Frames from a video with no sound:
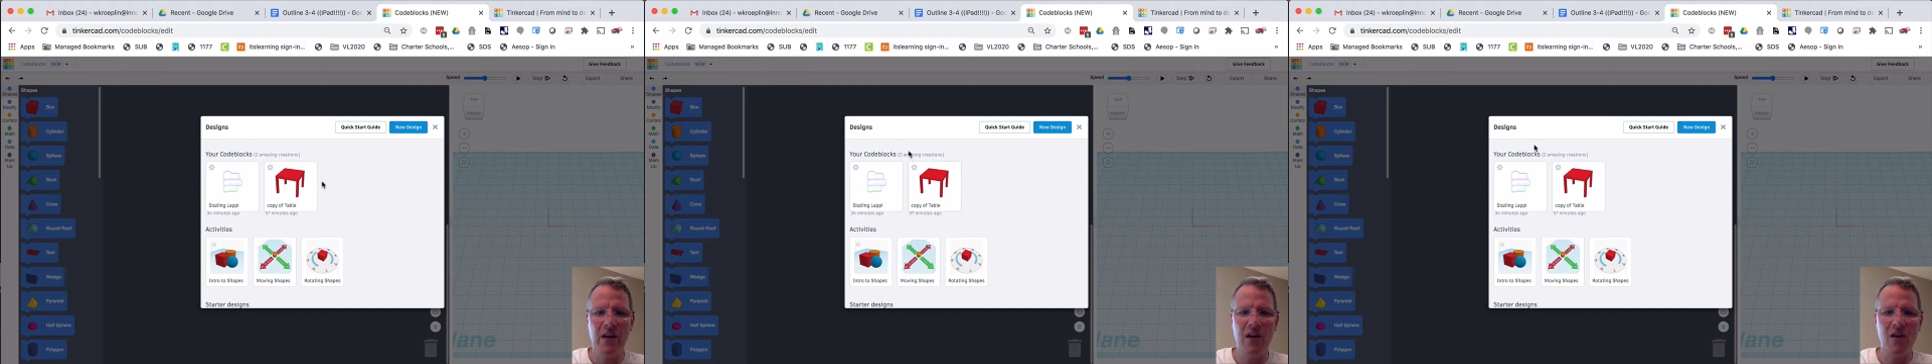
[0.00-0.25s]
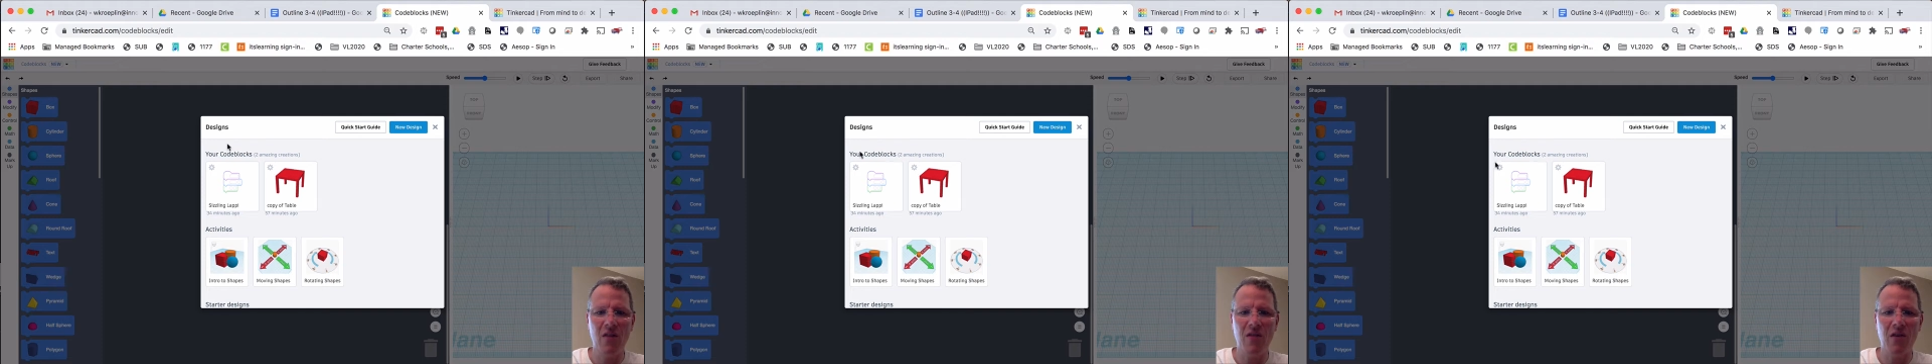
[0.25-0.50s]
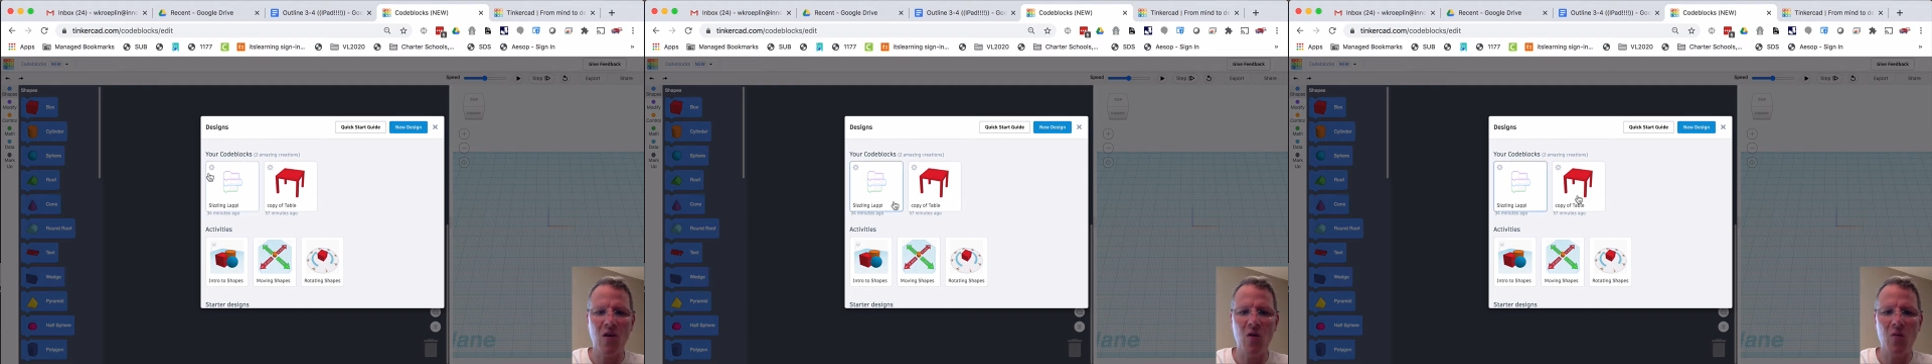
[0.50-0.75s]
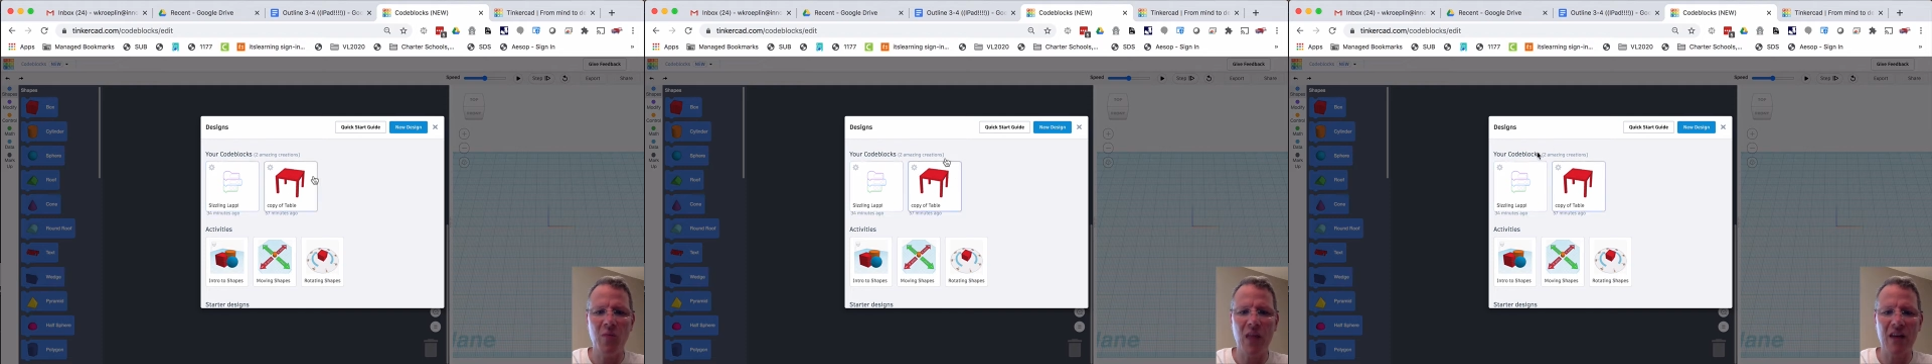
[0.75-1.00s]
Here are the
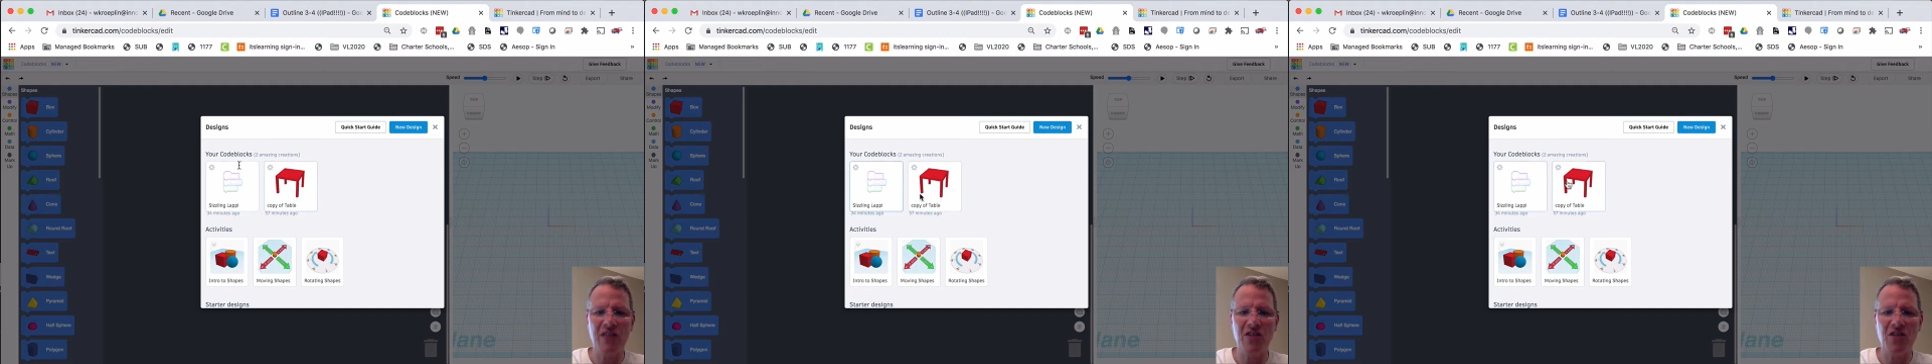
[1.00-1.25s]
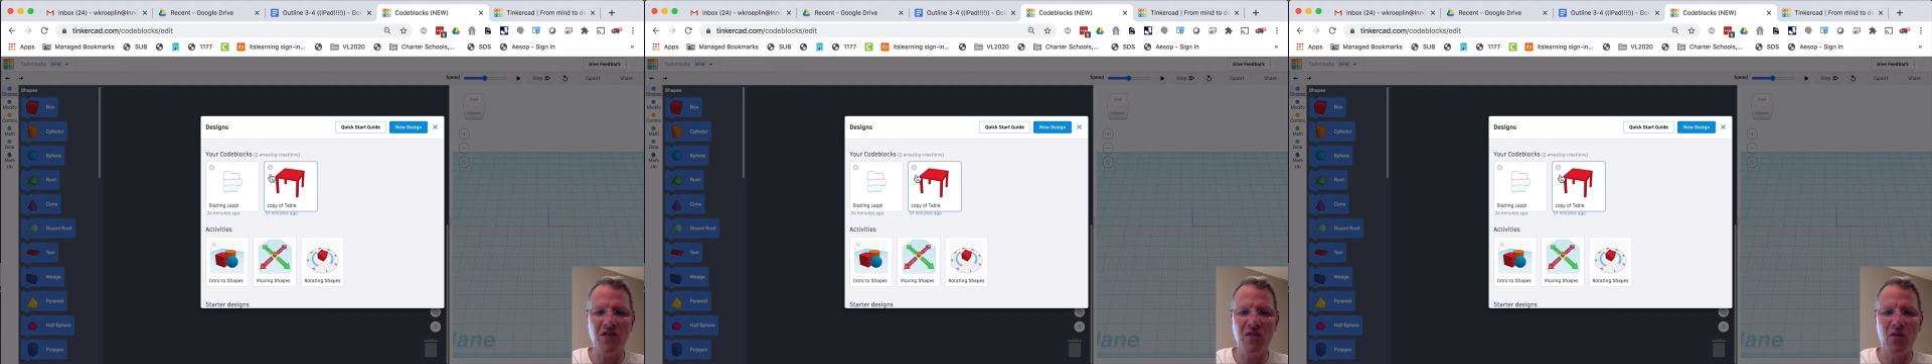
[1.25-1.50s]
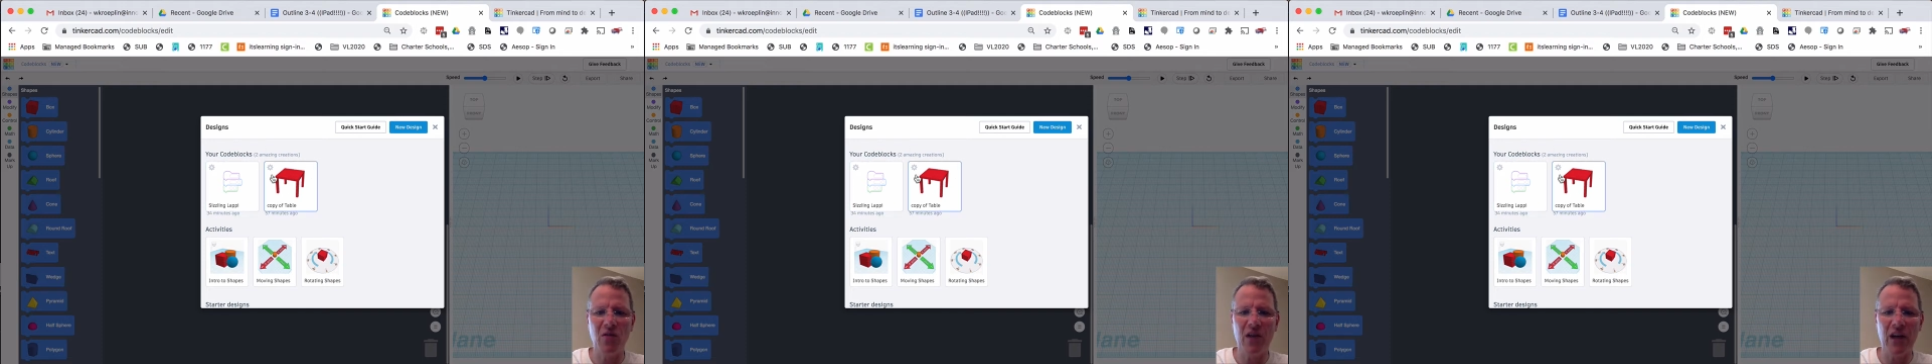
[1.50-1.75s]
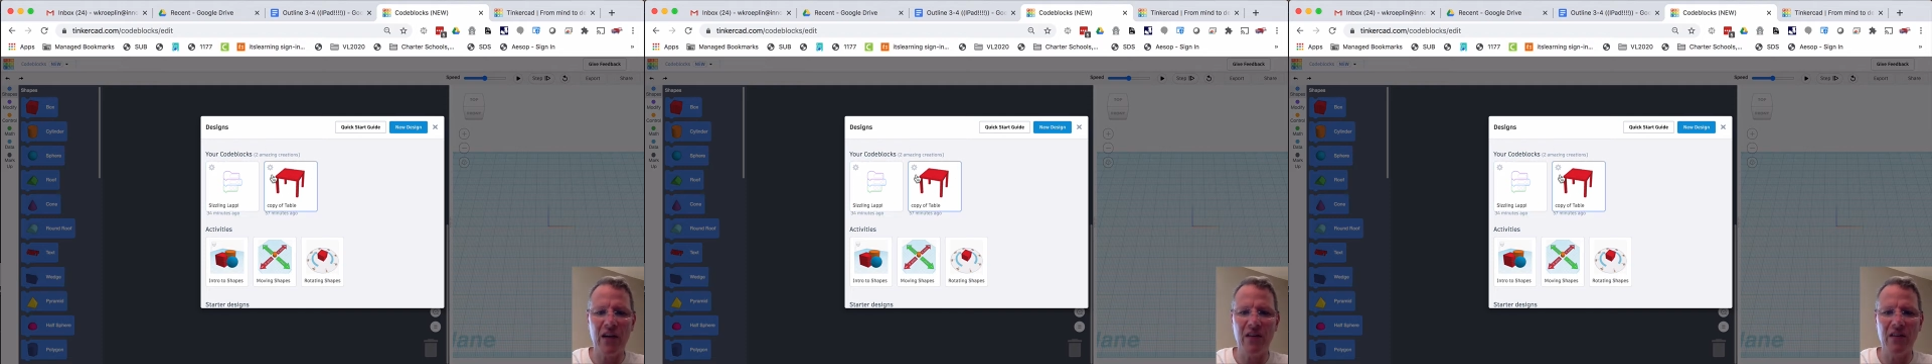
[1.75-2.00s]
code blocks that you've
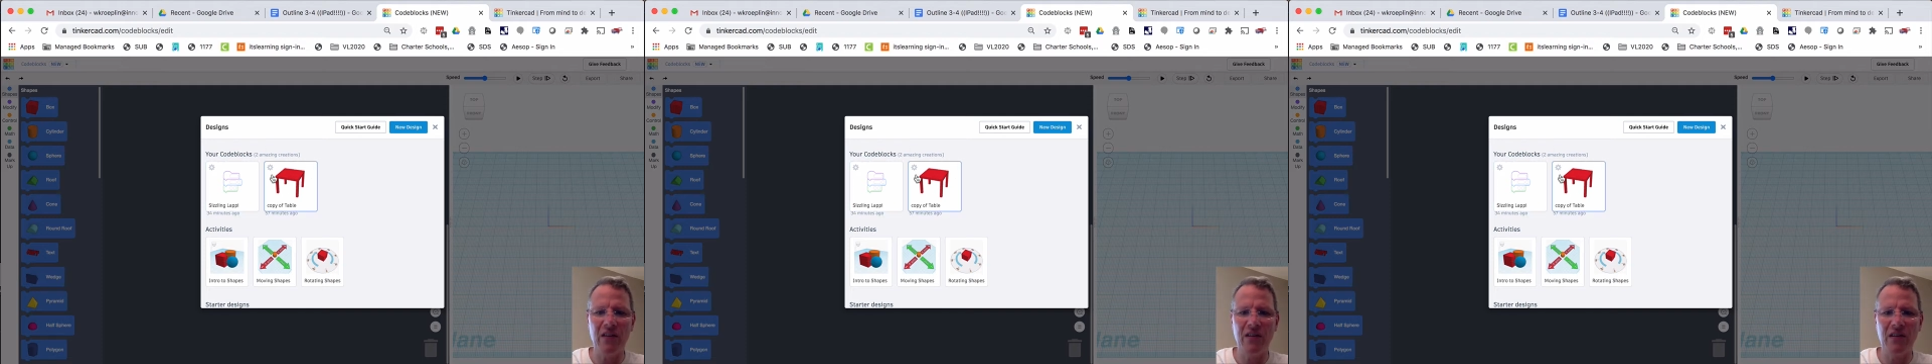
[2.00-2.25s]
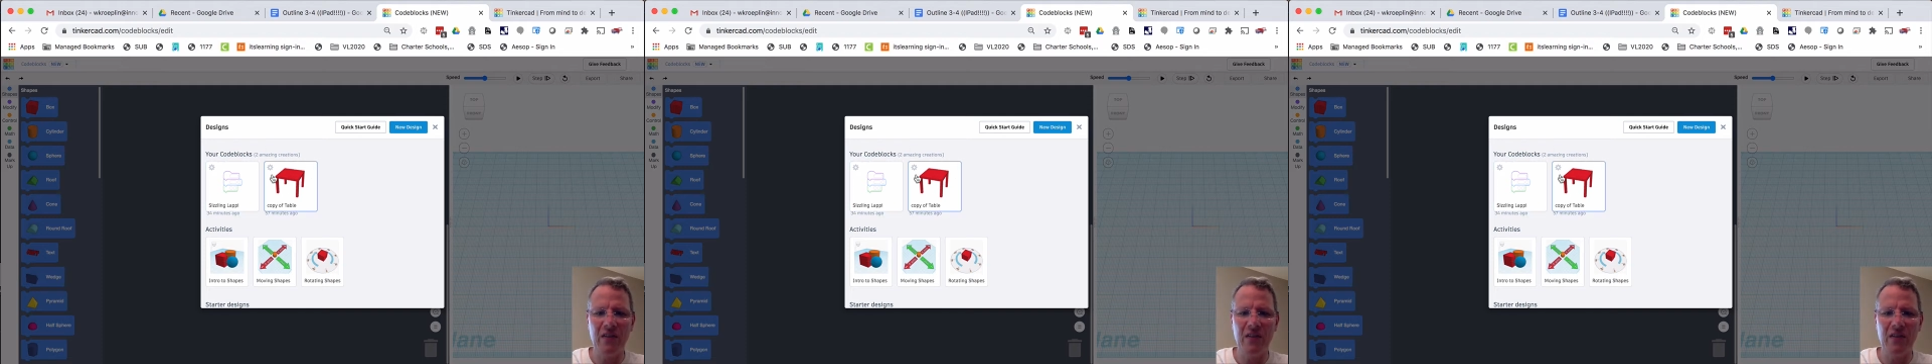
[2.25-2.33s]
created.